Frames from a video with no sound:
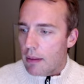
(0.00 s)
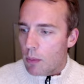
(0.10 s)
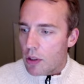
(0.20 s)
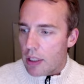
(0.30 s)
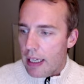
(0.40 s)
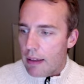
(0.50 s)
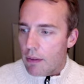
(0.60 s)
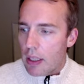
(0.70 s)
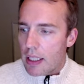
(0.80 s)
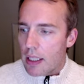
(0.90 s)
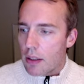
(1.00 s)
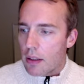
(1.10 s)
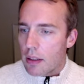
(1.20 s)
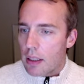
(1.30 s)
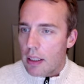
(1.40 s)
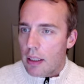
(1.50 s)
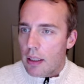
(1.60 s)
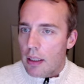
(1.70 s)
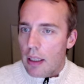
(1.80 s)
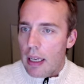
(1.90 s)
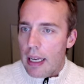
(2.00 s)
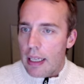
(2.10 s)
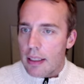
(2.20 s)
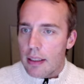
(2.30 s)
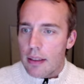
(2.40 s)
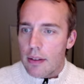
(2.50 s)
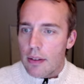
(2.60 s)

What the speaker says: which I have right here, and